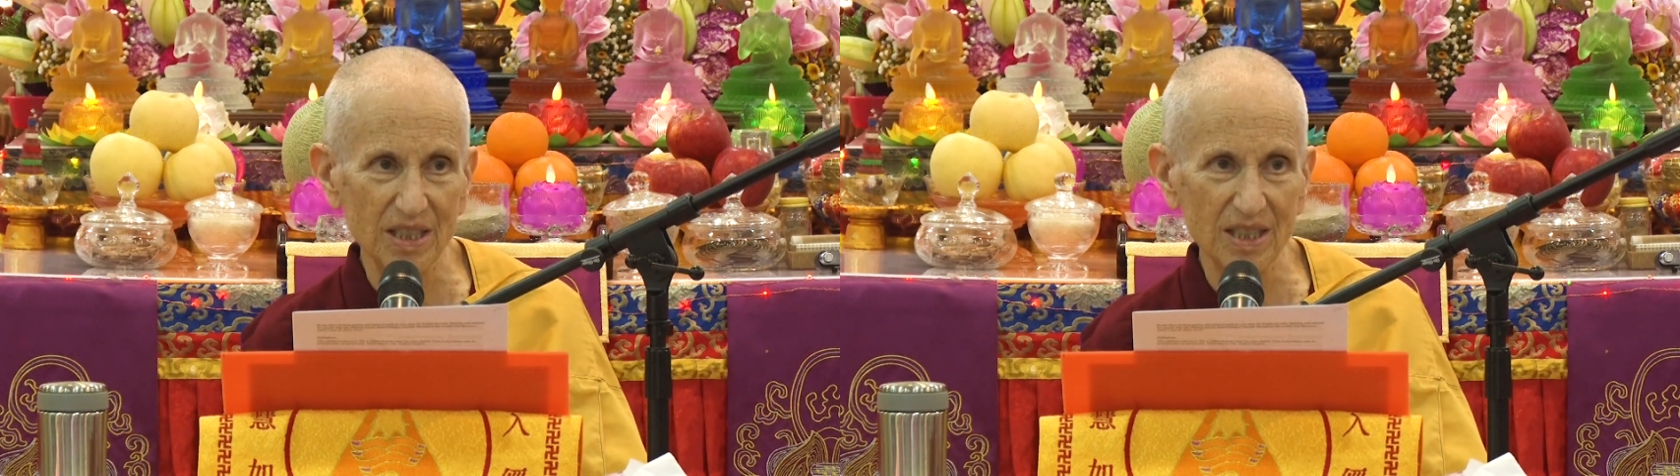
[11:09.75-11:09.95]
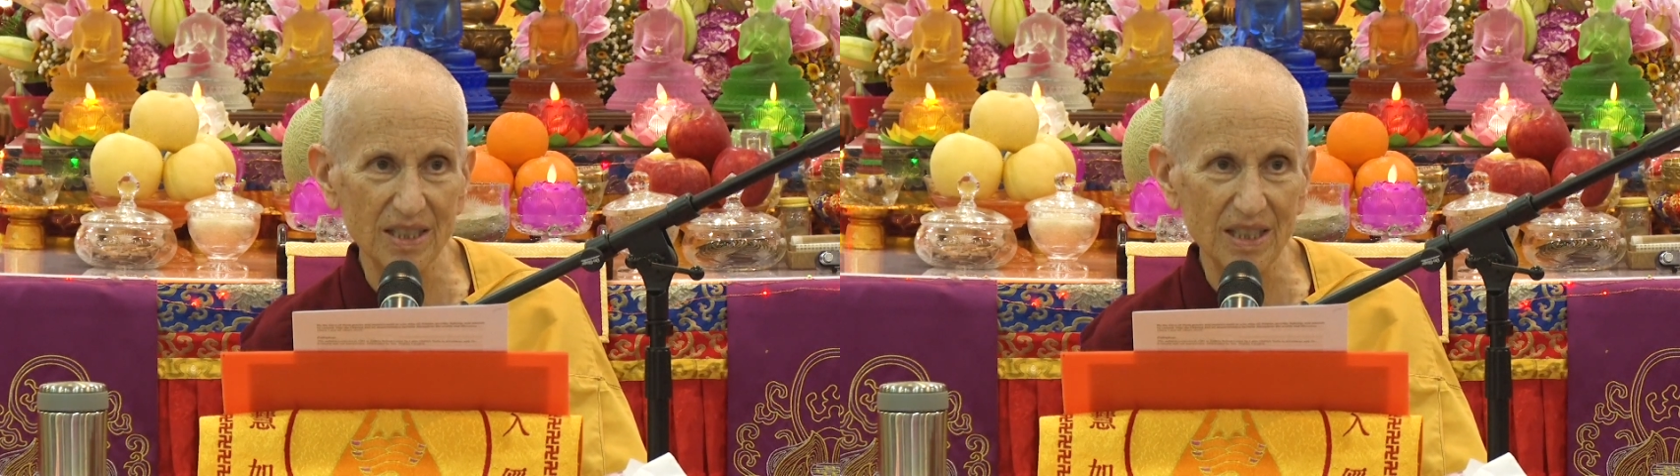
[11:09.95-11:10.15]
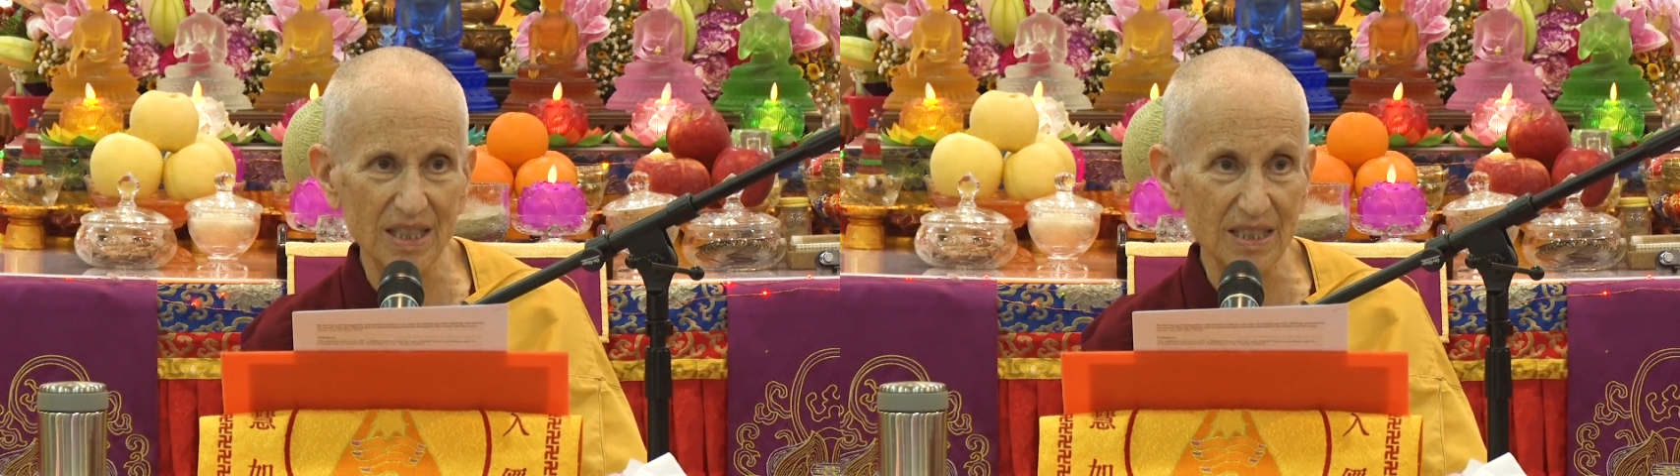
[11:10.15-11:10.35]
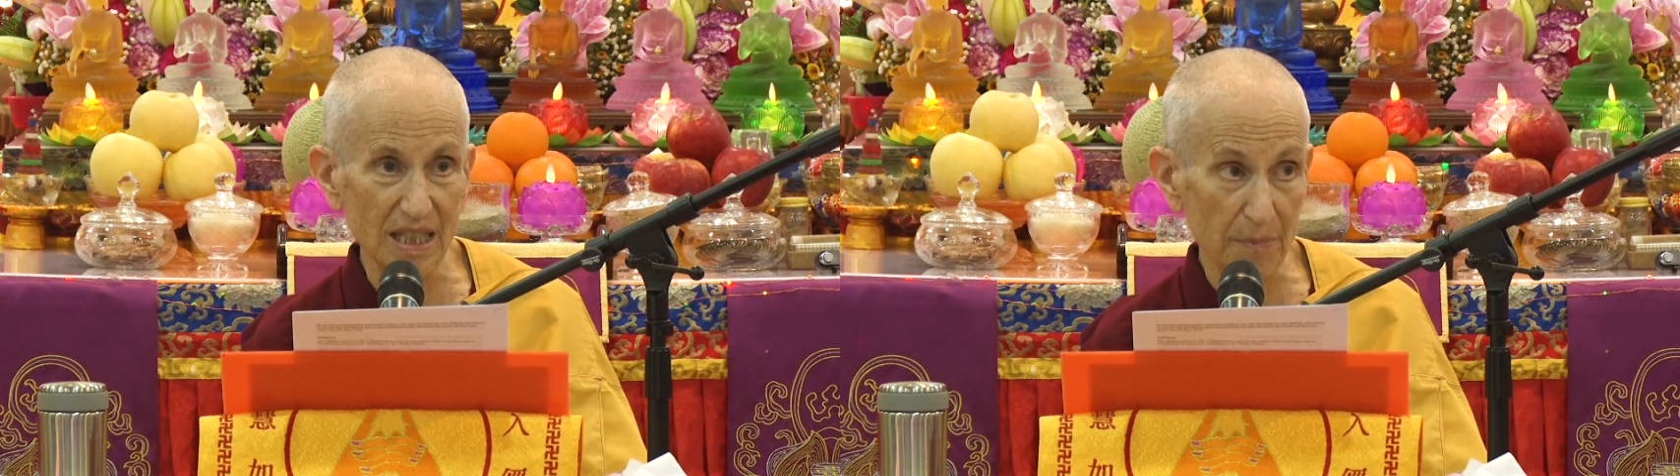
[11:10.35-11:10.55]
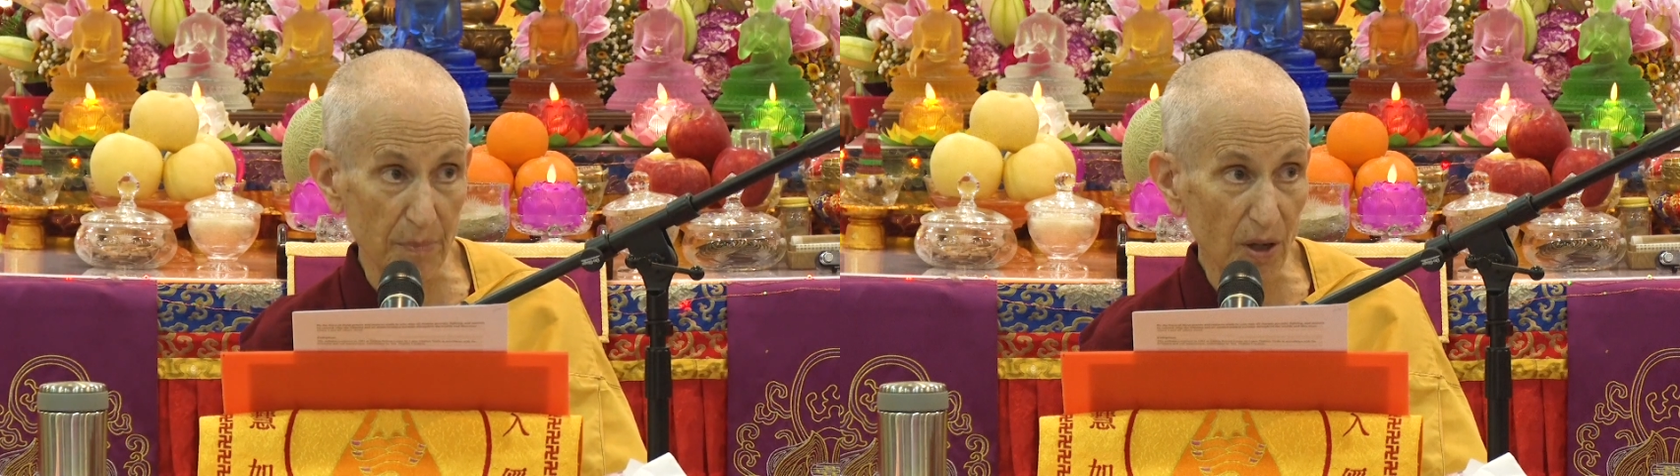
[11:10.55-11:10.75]
in
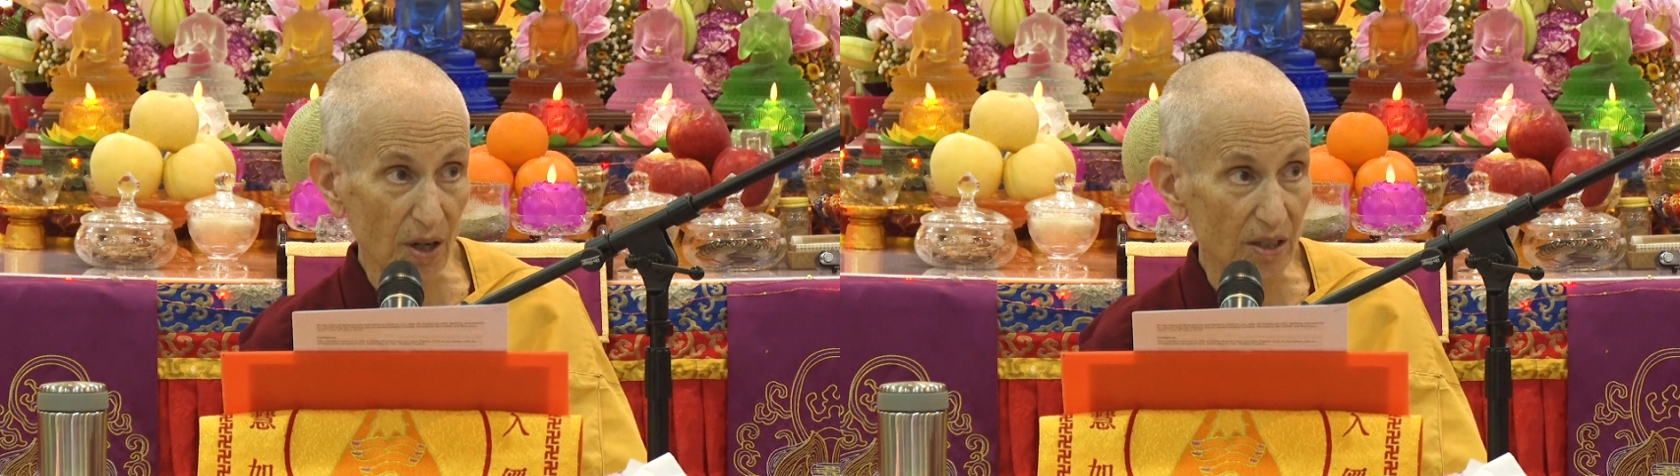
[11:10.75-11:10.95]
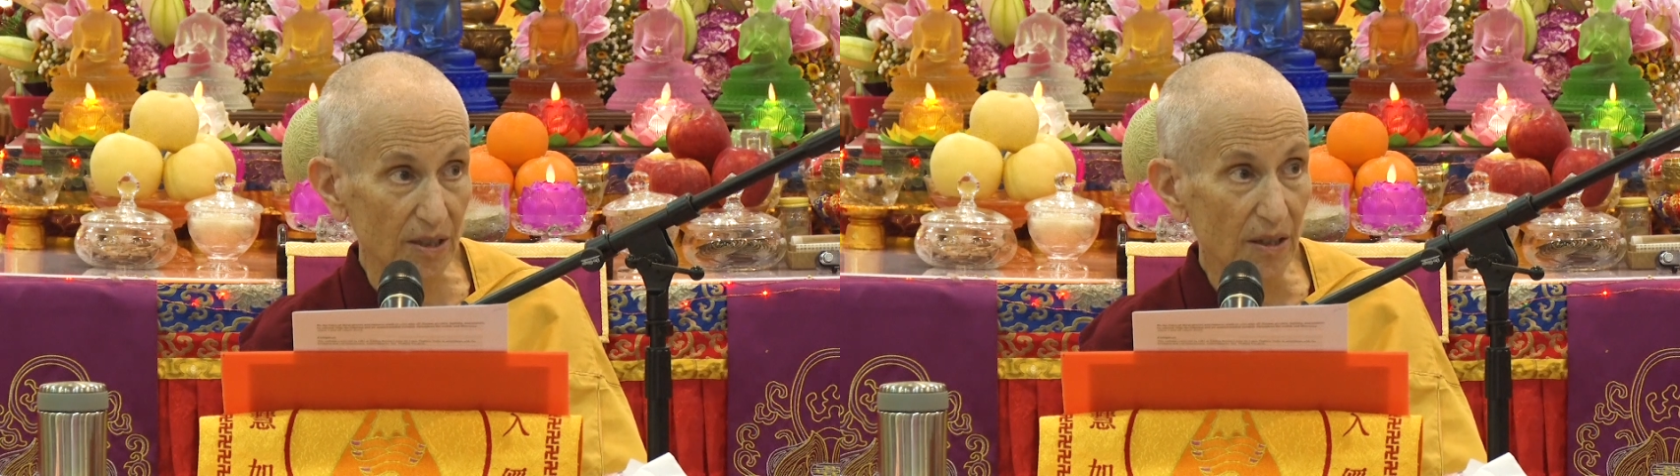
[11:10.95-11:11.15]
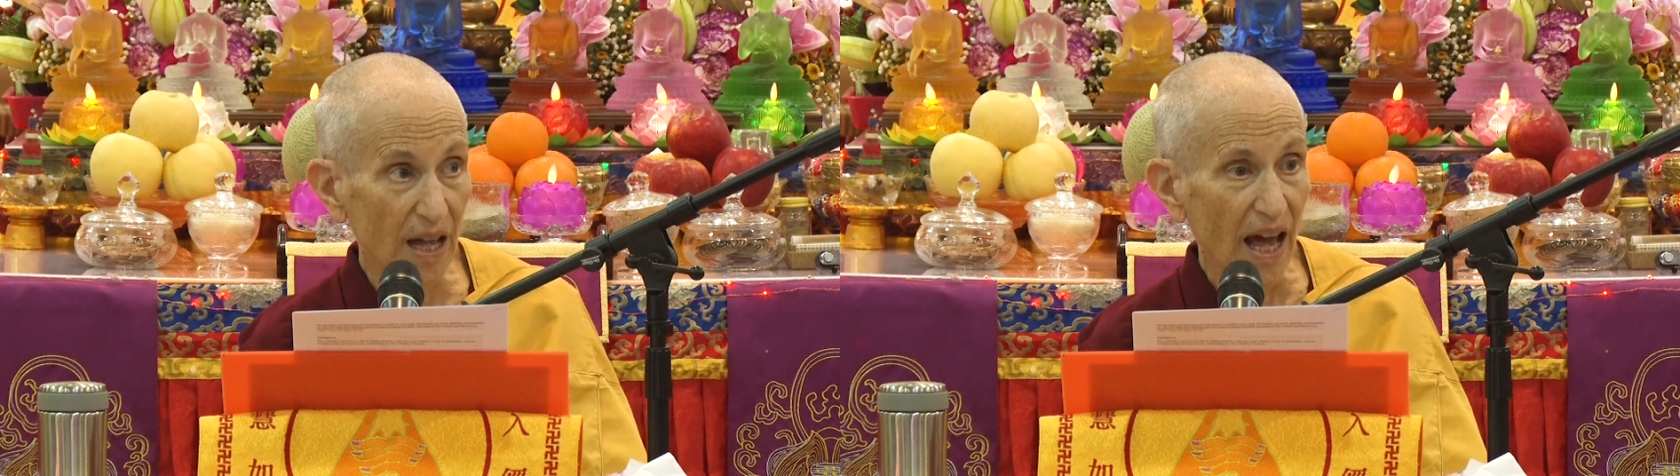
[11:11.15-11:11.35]
Nepal,